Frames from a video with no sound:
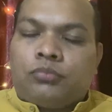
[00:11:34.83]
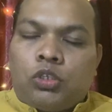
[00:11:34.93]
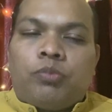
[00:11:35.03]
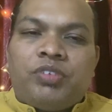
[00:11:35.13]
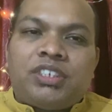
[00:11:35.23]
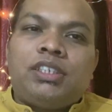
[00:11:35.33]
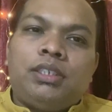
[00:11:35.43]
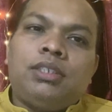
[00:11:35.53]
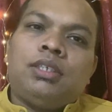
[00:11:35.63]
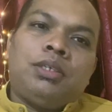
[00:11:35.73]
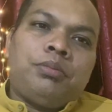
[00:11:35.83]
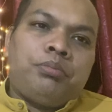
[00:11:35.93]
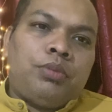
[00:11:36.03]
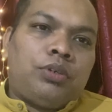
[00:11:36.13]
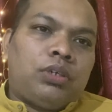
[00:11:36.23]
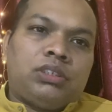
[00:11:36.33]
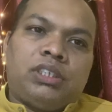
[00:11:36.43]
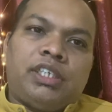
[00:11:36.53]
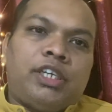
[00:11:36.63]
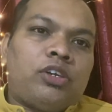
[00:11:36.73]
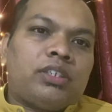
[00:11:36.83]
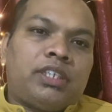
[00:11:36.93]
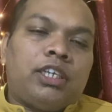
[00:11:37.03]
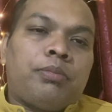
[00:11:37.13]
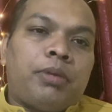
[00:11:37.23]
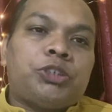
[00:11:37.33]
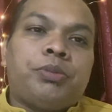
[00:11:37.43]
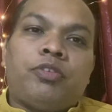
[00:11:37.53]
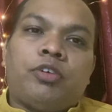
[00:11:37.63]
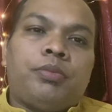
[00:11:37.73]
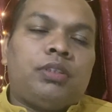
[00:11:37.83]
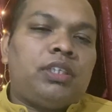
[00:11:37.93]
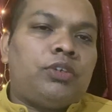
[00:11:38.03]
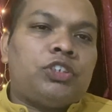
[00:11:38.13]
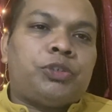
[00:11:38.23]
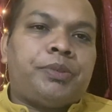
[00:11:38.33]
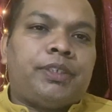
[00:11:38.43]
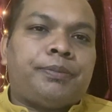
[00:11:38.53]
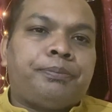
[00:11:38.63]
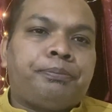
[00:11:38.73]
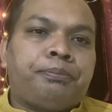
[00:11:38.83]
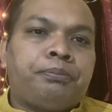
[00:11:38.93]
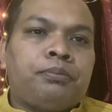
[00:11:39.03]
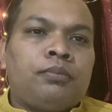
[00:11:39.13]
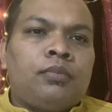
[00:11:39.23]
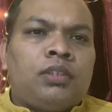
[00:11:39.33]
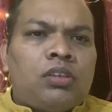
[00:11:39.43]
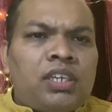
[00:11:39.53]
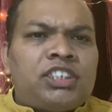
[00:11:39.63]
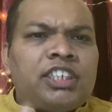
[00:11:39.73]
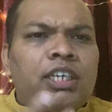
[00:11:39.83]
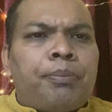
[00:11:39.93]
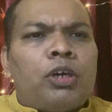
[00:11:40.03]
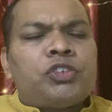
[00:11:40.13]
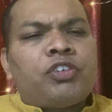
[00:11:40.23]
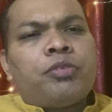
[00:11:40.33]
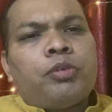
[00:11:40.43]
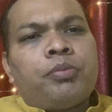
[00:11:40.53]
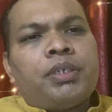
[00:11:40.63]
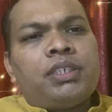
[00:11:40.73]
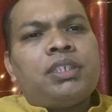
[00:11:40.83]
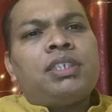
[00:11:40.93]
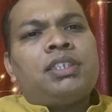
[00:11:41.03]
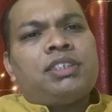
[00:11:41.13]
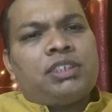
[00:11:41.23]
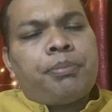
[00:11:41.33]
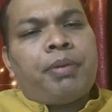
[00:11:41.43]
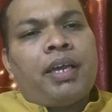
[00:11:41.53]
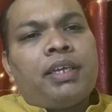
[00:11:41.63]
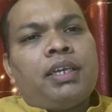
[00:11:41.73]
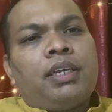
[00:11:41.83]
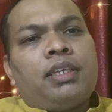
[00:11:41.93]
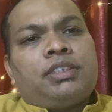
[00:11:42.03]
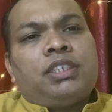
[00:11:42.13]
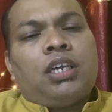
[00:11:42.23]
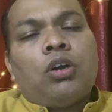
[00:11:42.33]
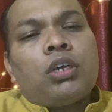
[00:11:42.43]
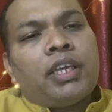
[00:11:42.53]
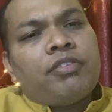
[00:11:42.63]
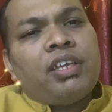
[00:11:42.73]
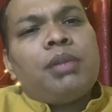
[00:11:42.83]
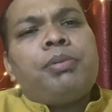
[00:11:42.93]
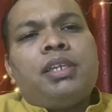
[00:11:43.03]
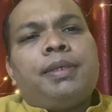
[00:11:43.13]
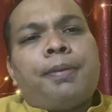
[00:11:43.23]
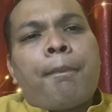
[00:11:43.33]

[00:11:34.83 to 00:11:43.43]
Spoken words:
Obviously, because they did not think much before they could speak. Now let's take a pause for a moment, step back and see how can we help Lily.